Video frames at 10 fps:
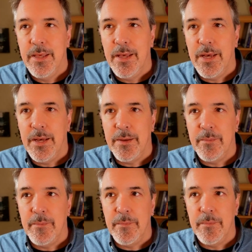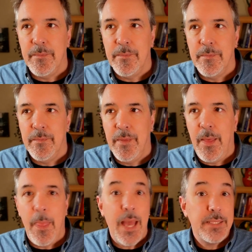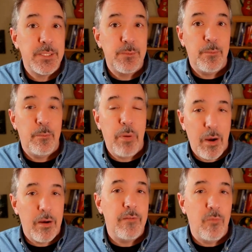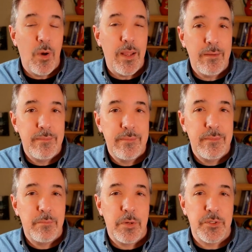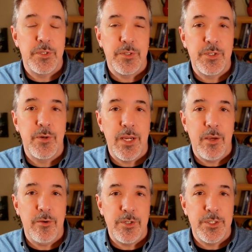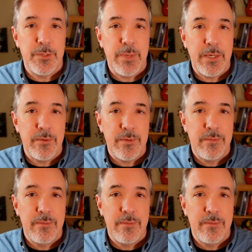And that's part of what Personal Story Coach is about.